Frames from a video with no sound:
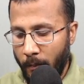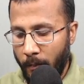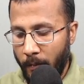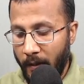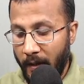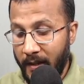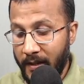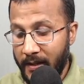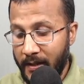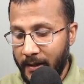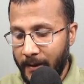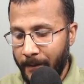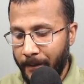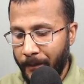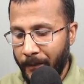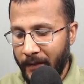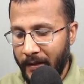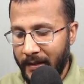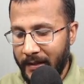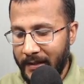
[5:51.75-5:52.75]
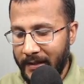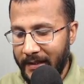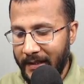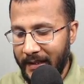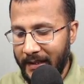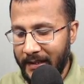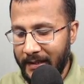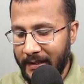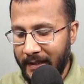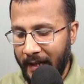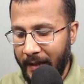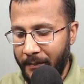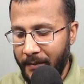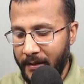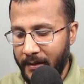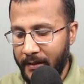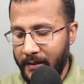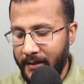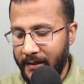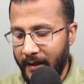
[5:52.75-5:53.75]
plus 6 times
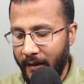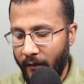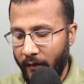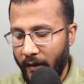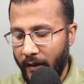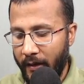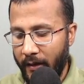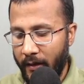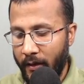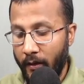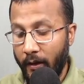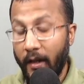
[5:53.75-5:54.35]
7.